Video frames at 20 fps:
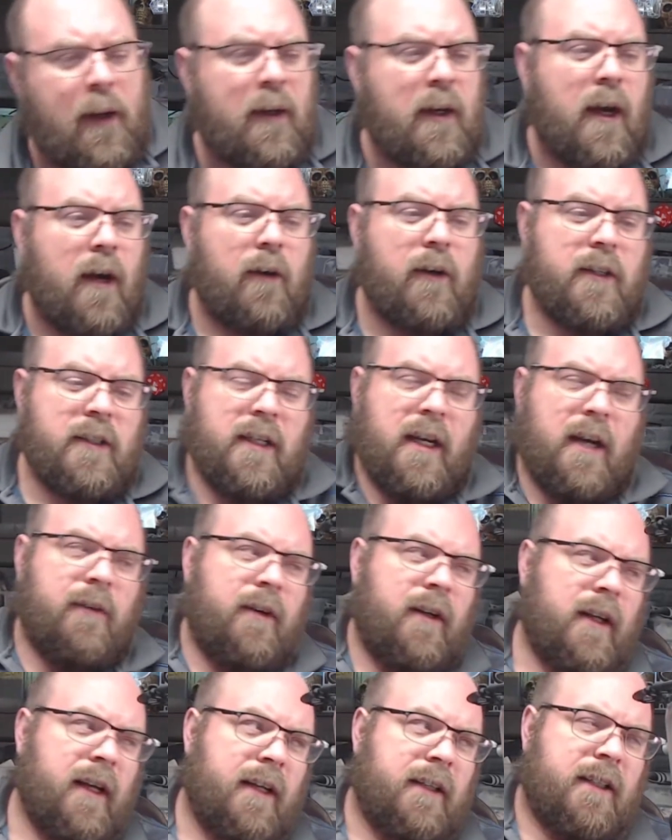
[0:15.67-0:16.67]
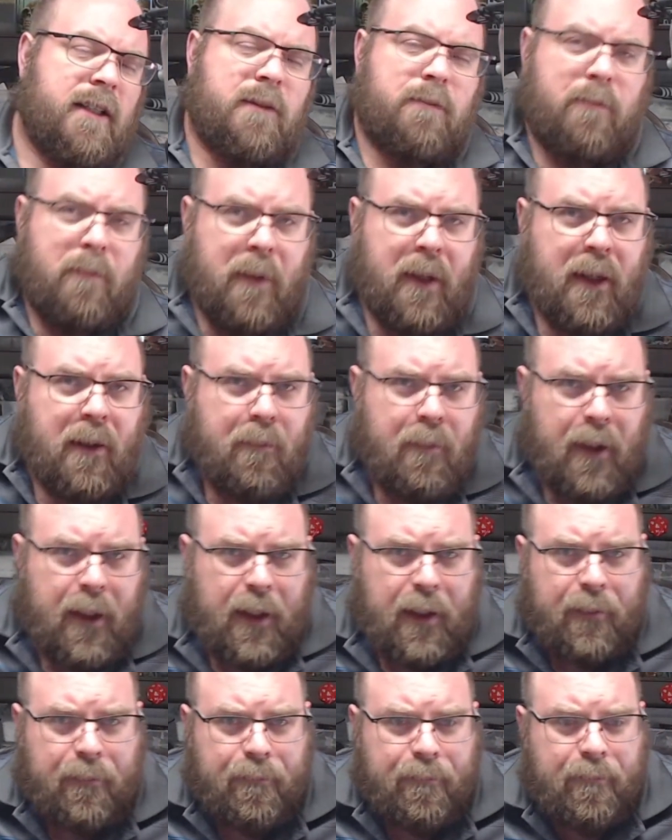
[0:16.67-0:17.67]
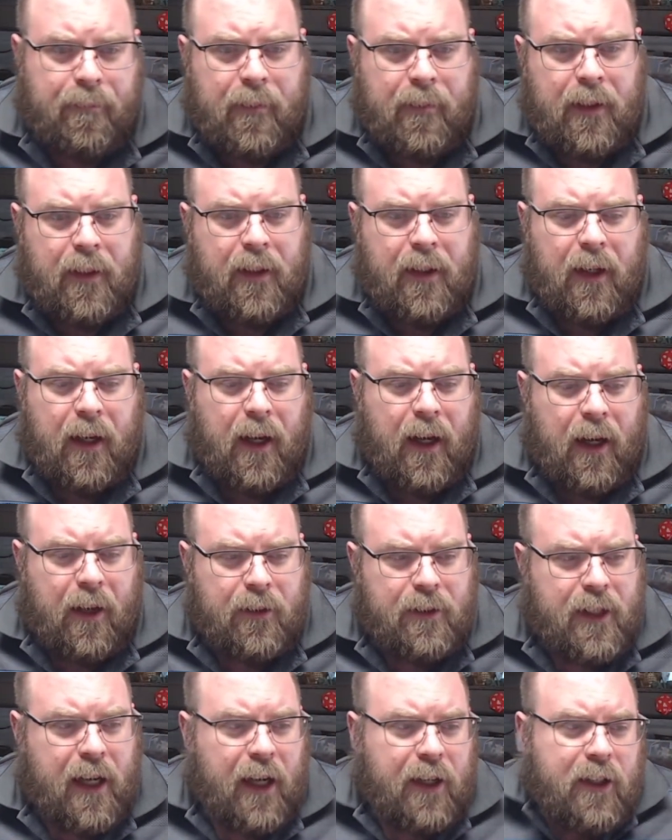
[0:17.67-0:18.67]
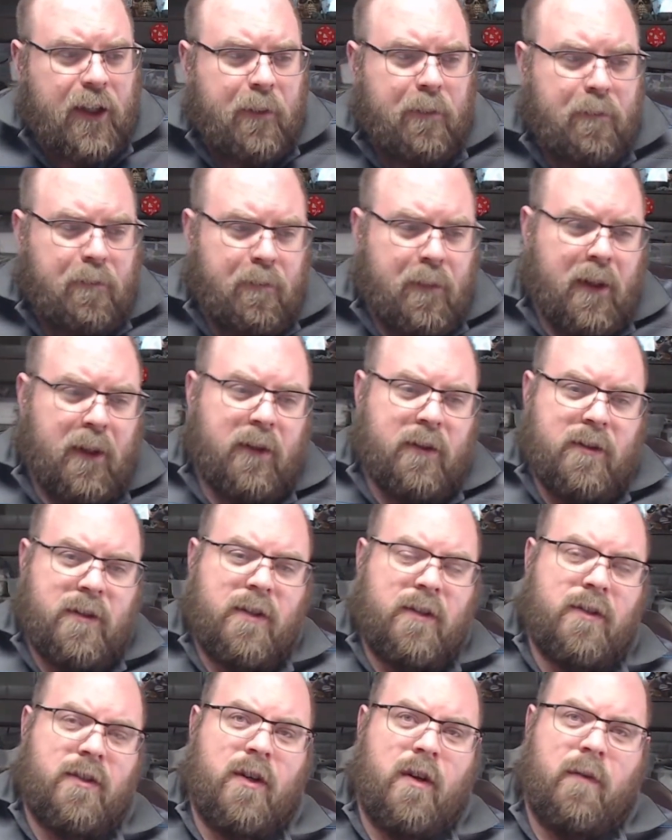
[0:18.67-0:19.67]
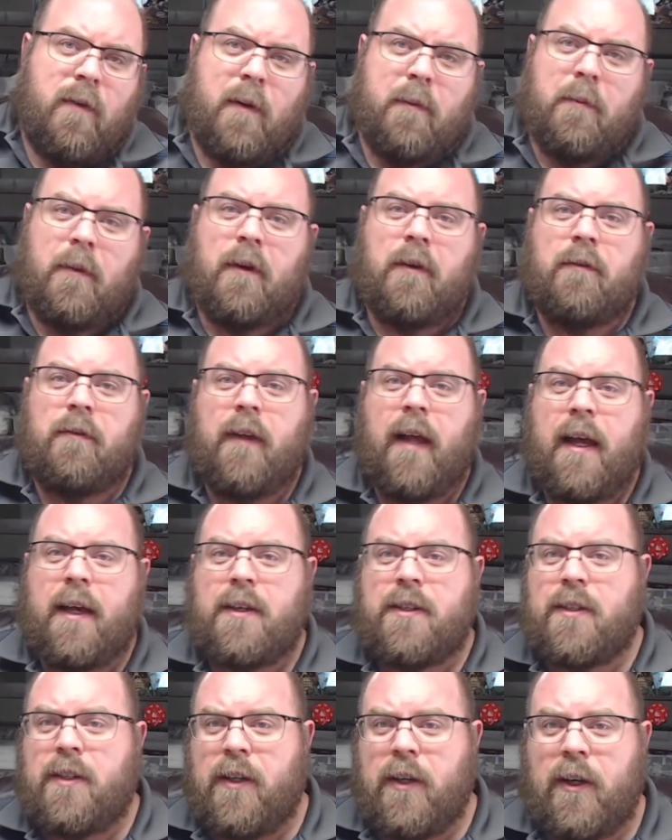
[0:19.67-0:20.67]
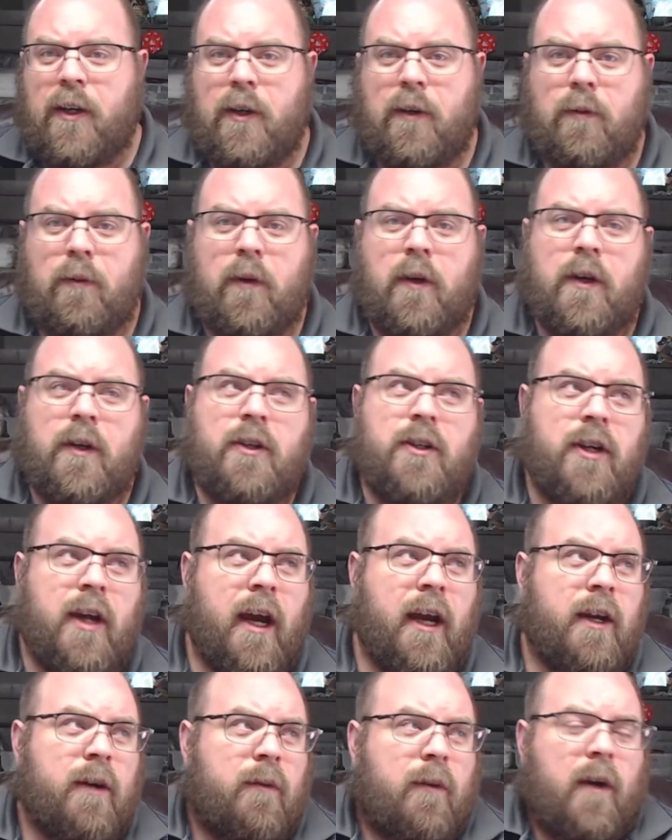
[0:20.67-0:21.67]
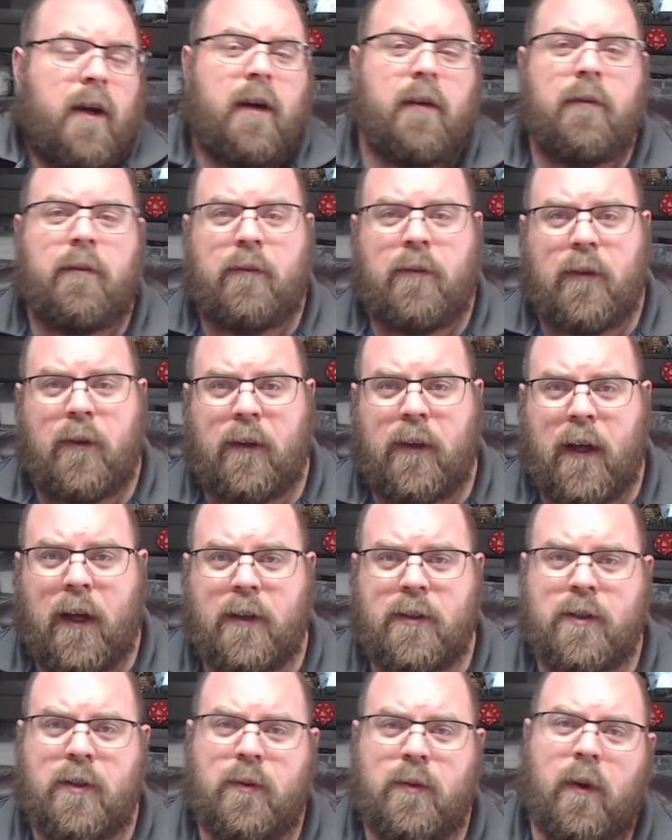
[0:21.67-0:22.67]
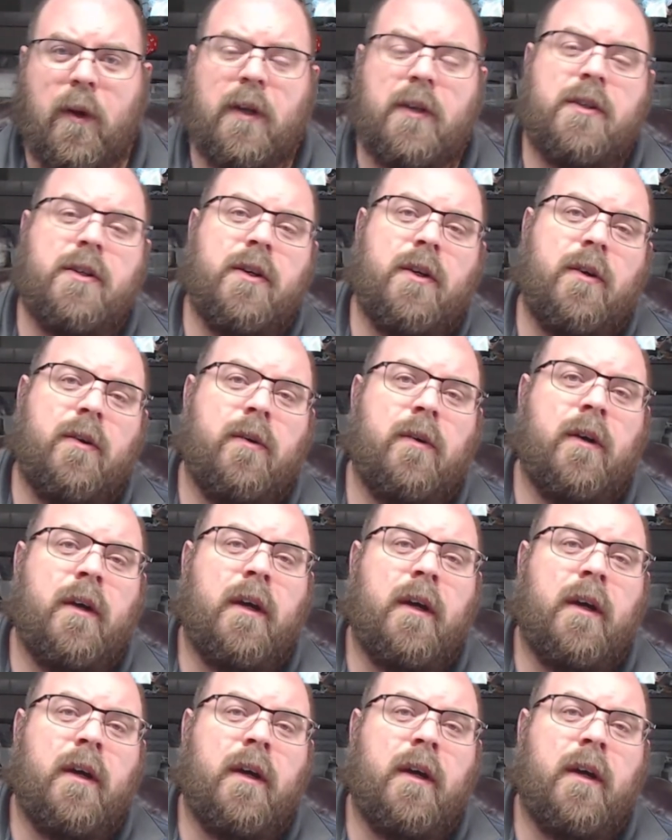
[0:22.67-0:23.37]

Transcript: diaries and I realized it's been a minute. It's actually been since November of last year. We're in January of 2022.